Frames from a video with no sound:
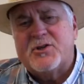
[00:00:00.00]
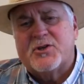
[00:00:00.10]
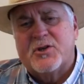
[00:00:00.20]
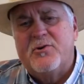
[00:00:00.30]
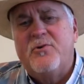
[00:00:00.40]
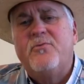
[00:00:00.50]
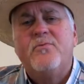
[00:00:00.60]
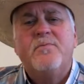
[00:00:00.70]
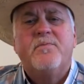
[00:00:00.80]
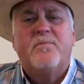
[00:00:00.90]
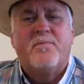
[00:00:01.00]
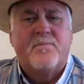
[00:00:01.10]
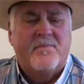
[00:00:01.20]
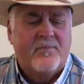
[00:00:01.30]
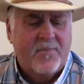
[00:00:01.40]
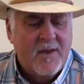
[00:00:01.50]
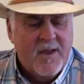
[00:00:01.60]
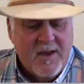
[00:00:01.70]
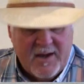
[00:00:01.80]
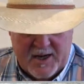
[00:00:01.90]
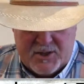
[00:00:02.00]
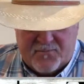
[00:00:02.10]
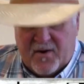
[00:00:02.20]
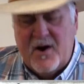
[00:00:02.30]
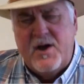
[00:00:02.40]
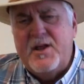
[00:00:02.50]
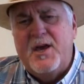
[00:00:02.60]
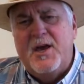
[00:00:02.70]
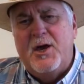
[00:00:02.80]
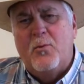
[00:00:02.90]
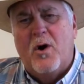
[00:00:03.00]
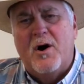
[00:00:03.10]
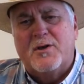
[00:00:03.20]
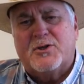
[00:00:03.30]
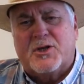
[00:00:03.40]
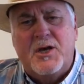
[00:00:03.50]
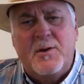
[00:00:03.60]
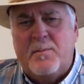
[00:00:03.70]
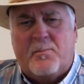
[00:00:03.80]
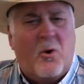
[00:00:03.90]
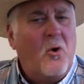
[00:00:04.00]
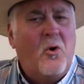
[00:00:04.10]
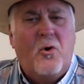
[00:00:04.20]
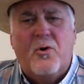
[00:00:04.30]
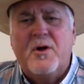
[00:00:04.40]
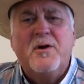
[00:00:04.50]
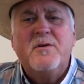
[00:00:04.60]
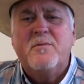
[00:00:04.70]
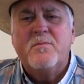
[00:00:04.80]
Sue? It's funny what's important